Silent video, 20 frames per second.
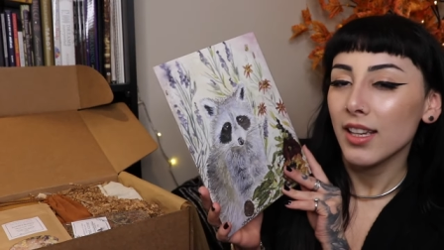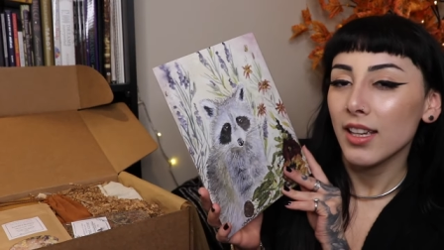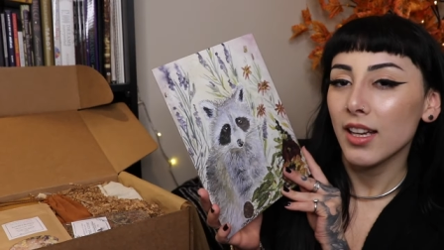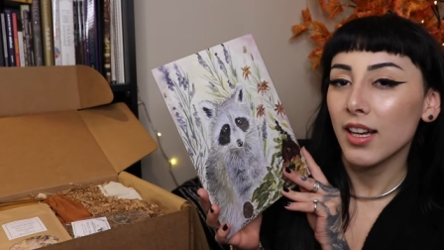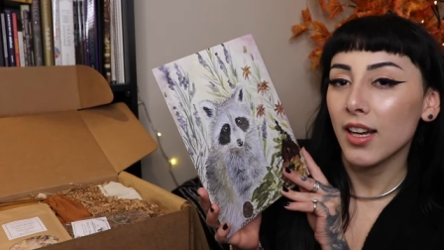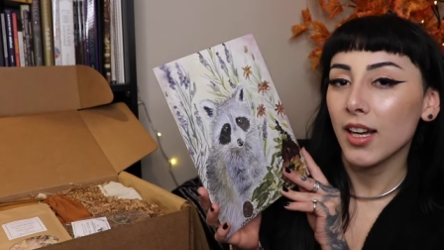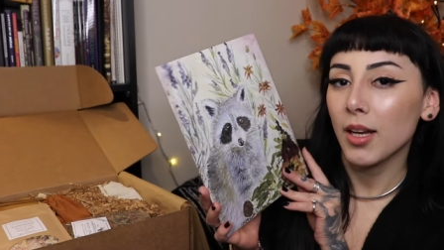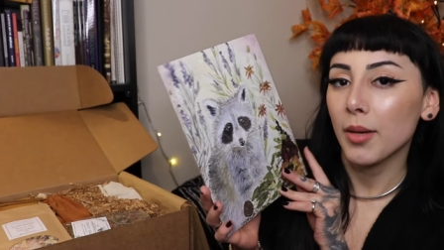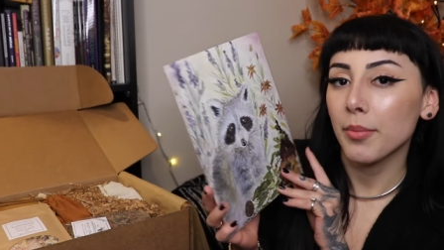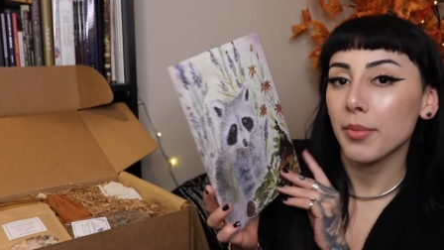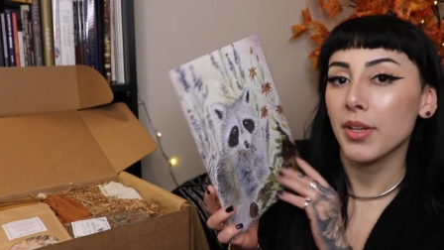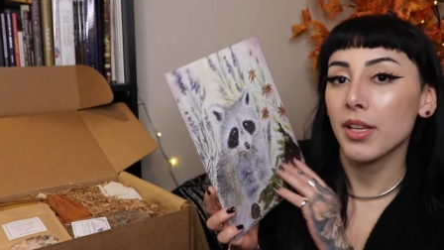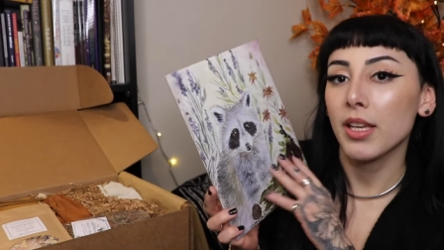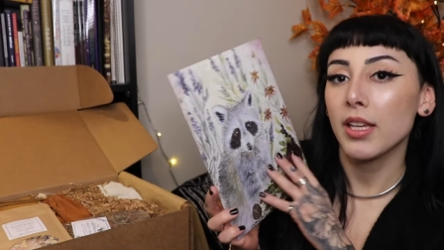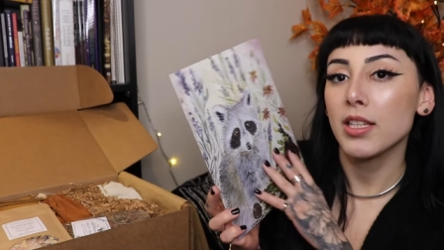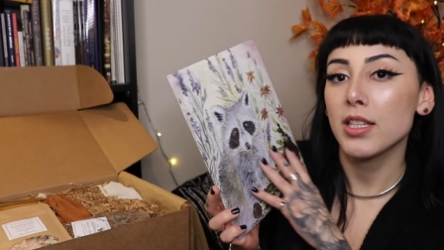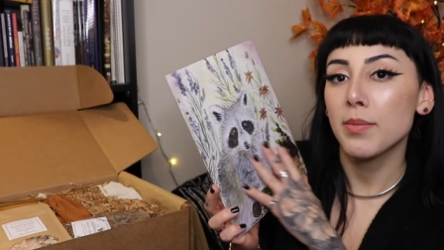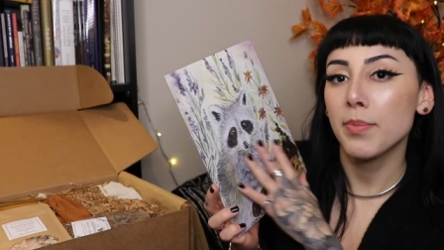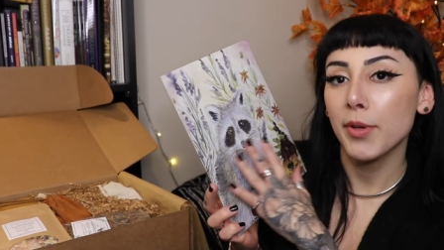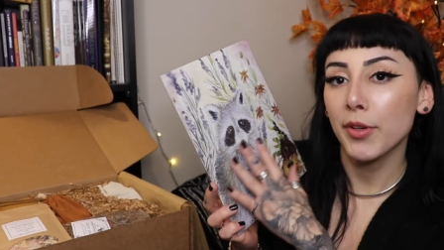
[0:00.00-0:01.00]
um,
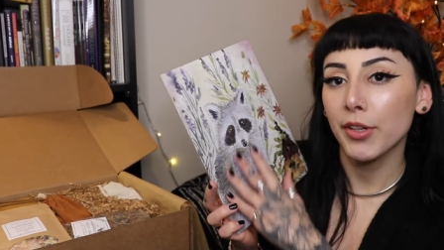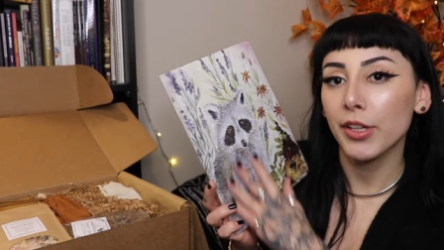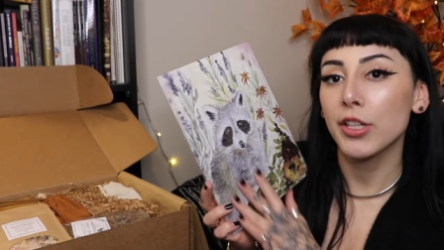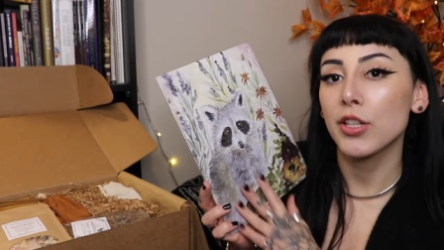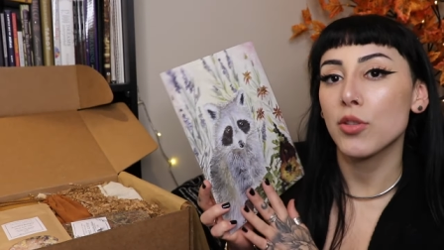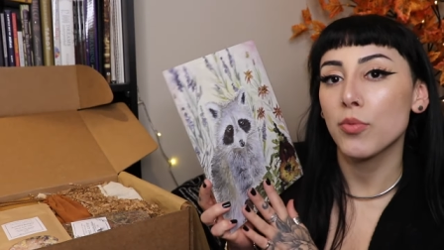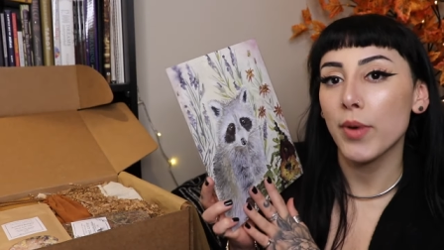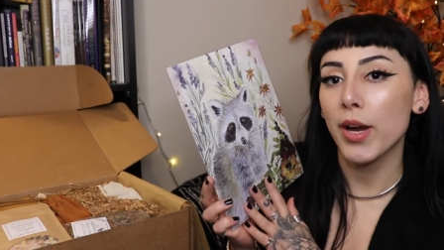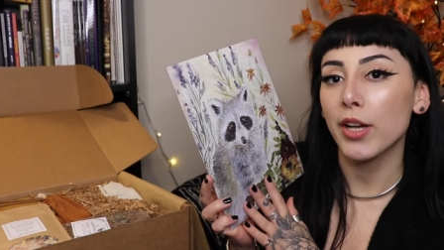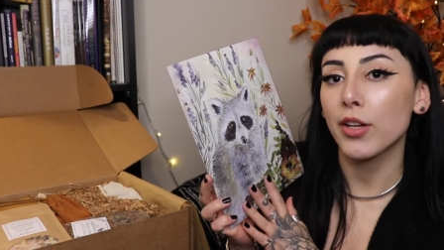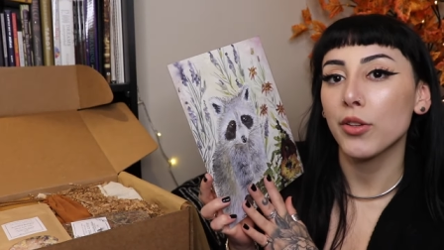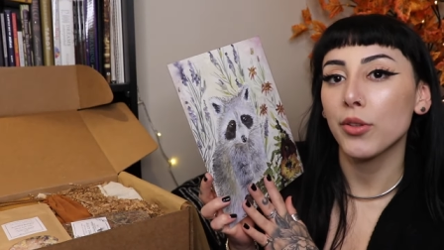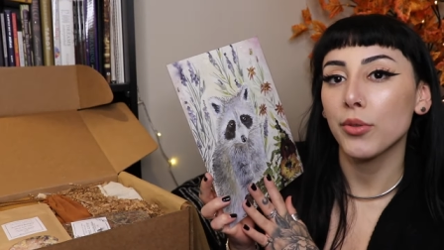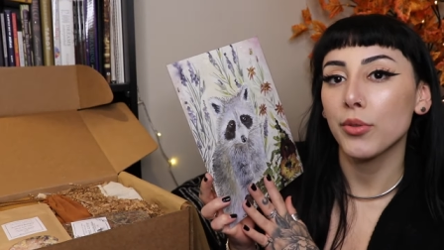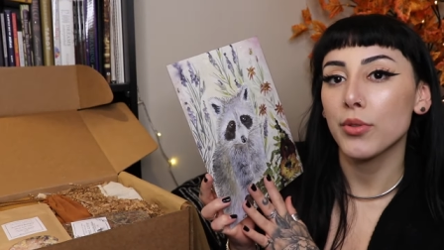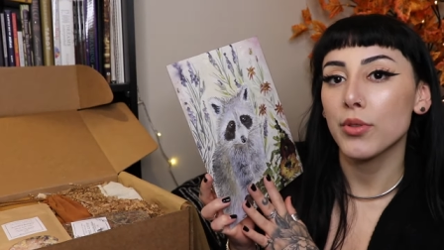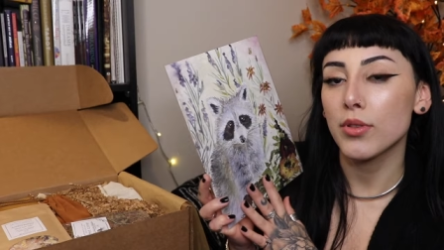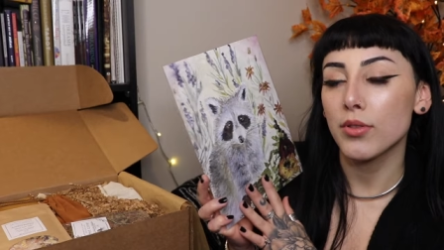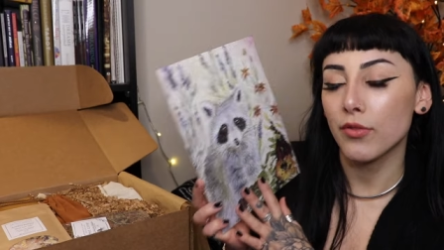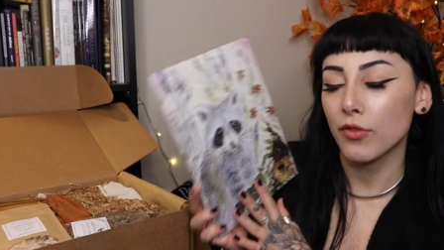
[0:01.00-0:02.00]
experience
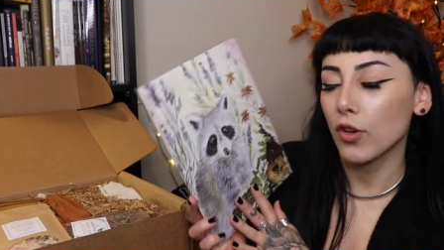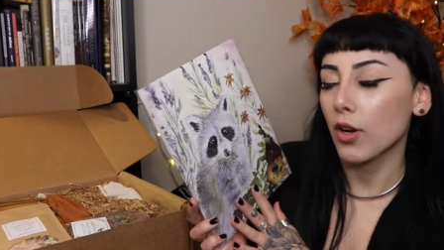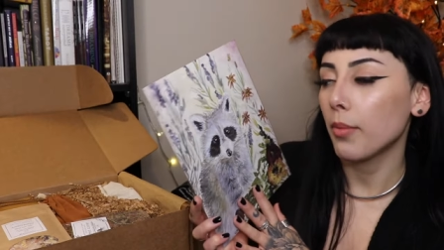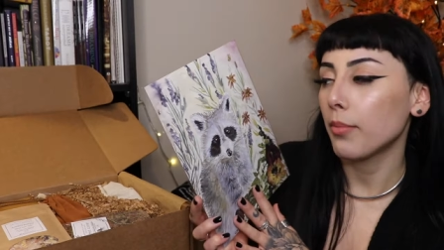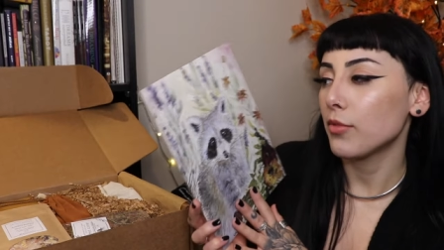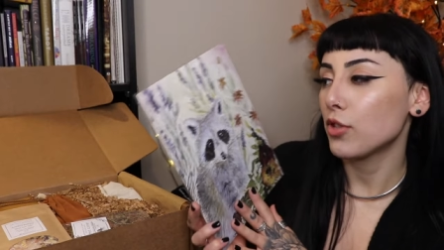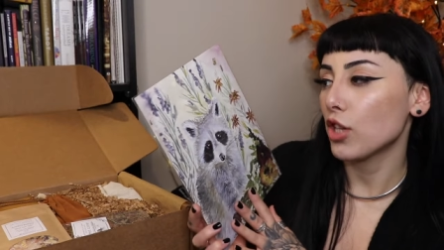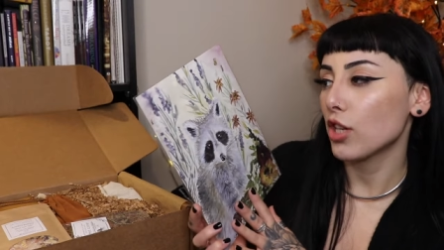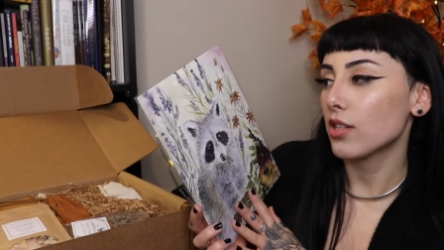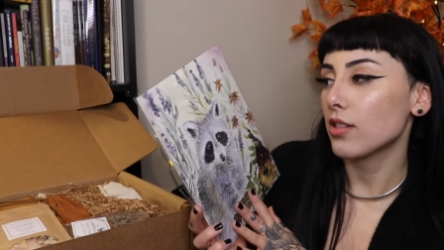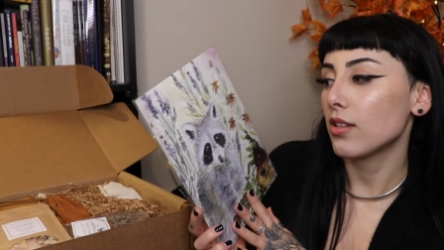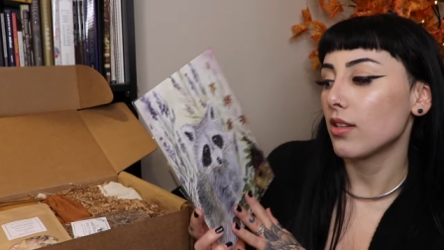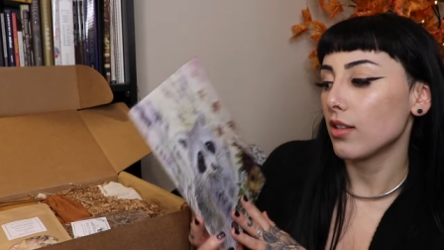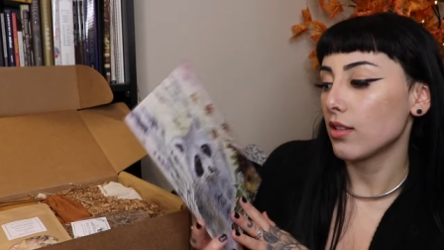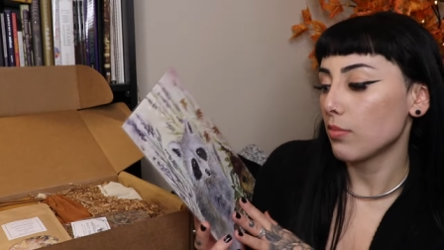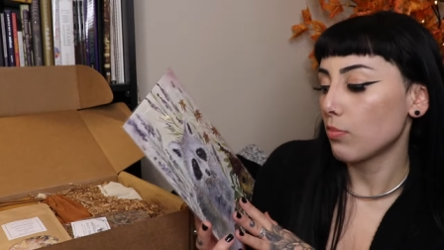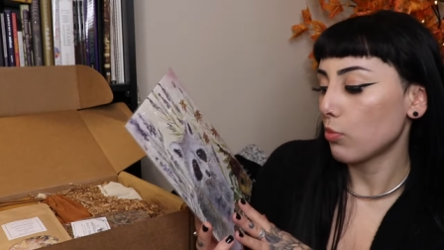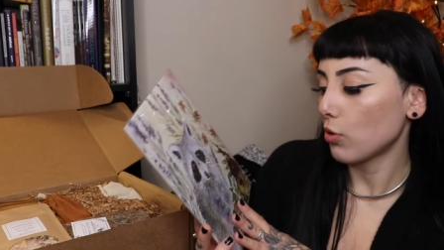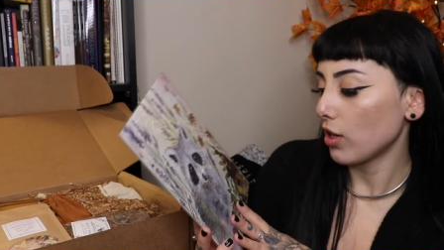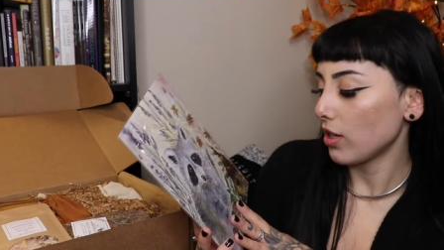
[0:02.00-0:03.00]
raccoons from just
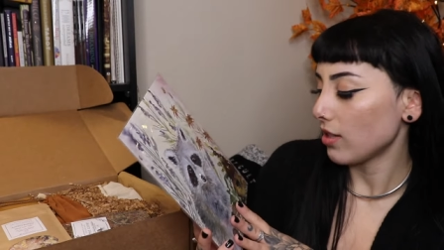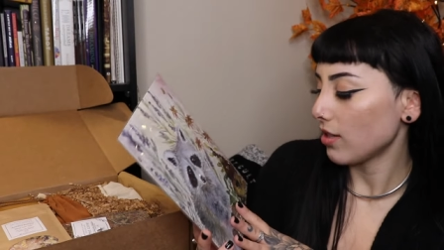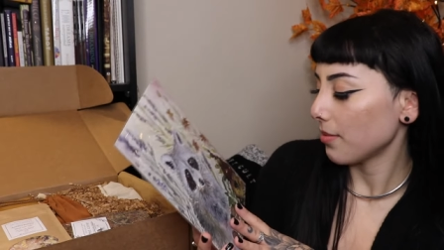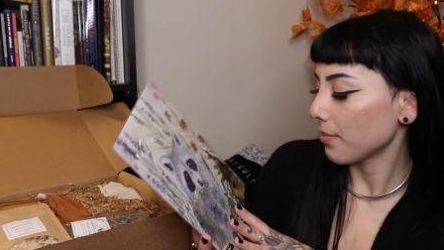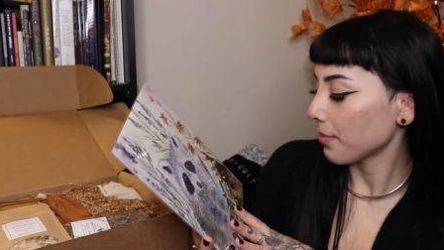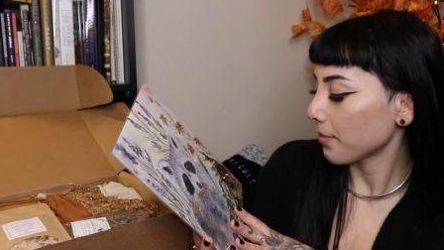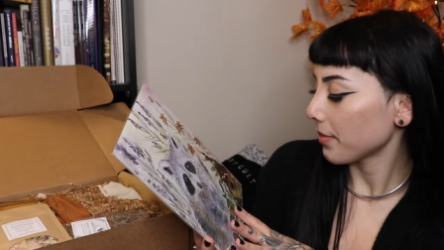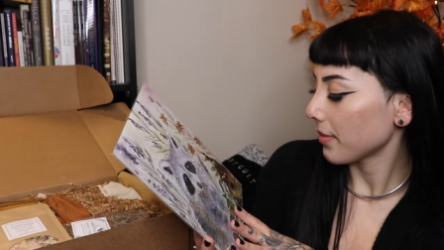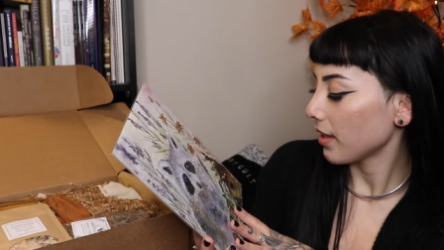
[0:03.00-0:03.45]
this print.